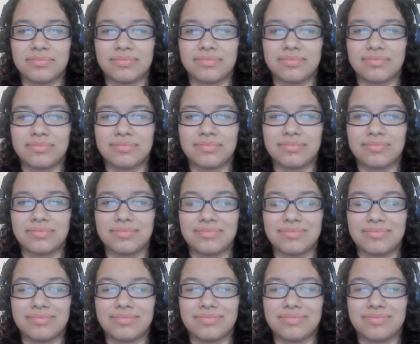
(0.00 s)

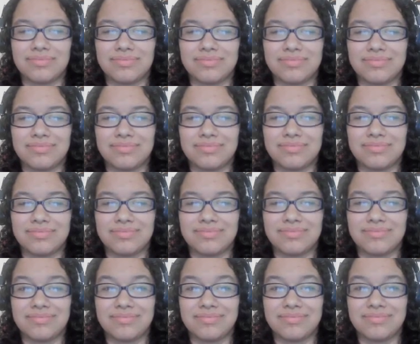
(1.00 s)

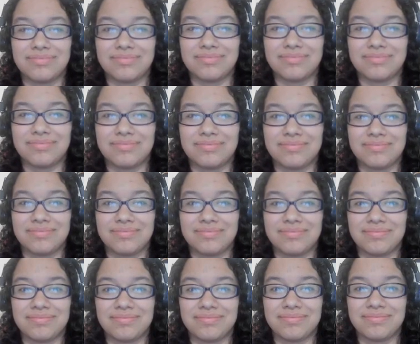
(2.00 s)

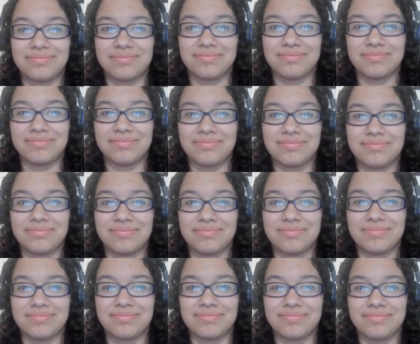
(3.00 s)

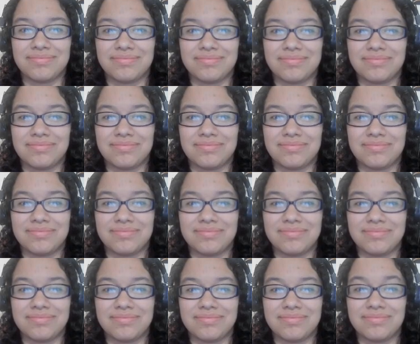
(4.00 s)

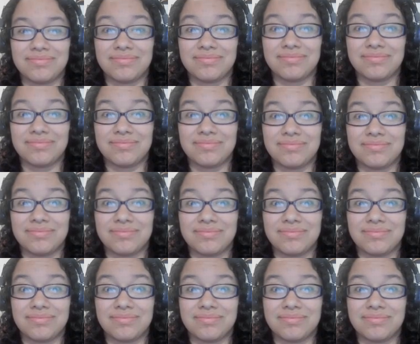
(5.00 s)
The person shown says nothing.